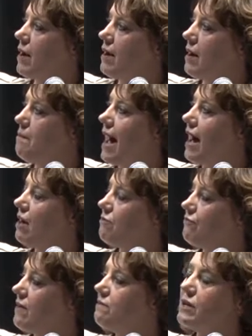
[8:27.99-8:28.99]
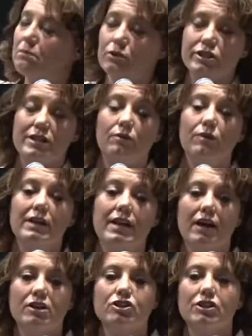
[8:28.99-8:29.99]
about 50%
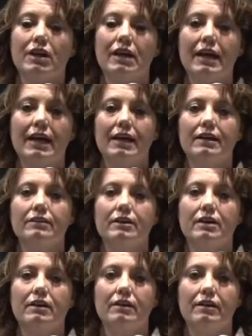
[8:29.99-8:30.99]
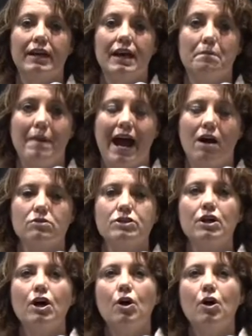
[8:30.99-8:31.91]
reduction in the amount,